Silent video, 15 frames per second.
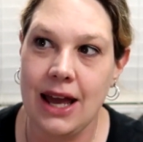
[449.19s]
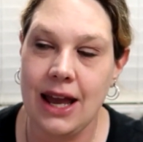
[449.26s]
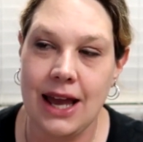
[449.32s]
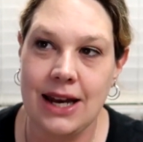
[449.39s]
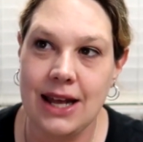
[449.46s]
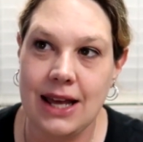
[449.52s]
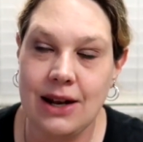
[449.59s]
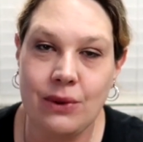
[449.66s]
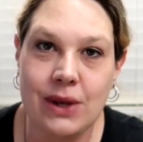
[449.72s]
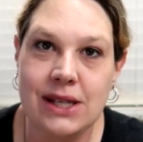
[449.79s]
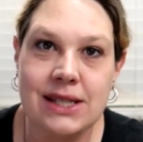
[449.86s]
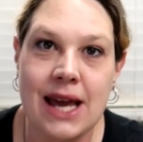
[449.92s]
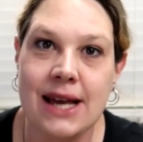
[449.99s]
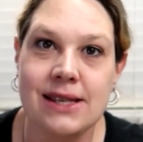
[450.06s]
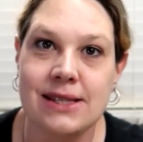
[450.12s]
and it only
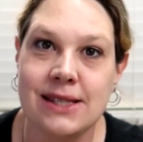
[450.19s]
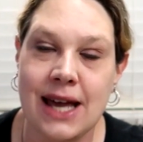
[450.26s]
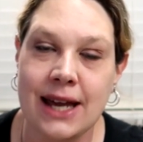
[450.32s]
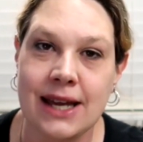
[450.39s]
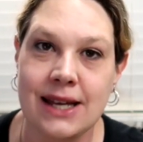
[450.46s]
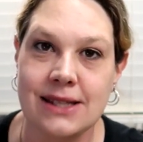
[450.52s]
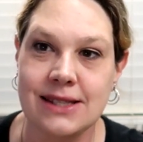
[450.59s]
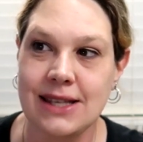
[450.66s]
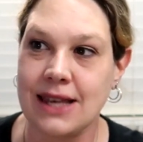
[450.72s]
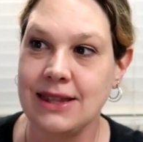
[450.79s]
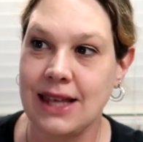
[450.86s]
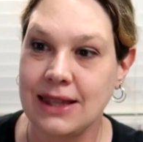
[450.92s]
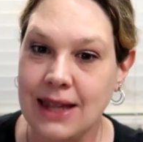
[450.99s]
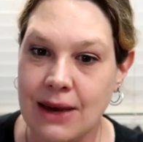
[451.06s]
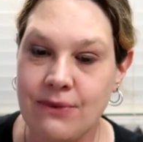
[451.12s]
takes seconds, and
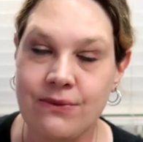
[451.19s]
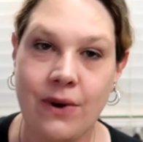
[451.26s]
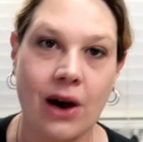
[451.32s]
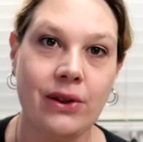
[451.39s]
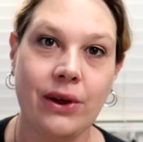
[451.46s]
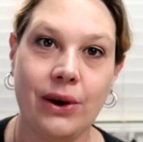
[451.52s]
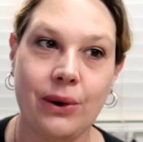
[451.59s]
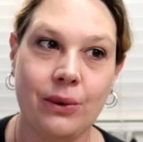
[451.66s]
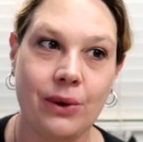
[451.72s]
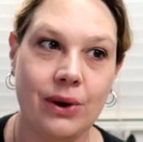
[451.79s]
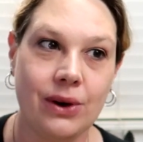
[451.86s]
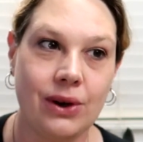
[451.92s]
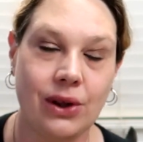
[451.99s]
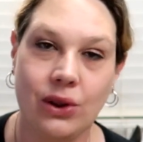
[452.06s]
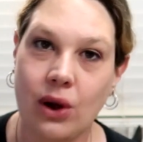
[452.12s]
then they follow
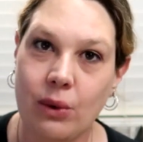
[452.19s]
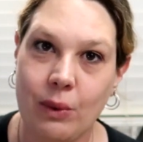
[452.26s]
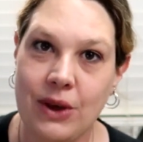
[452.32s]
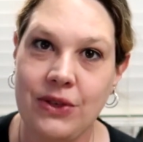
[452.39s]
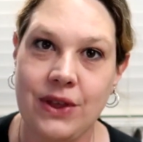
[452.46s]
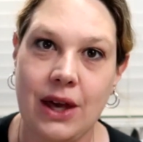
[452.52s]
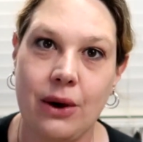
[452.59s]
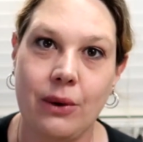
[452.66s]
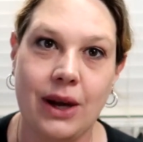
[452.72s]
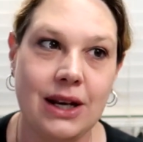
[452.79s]
along with you.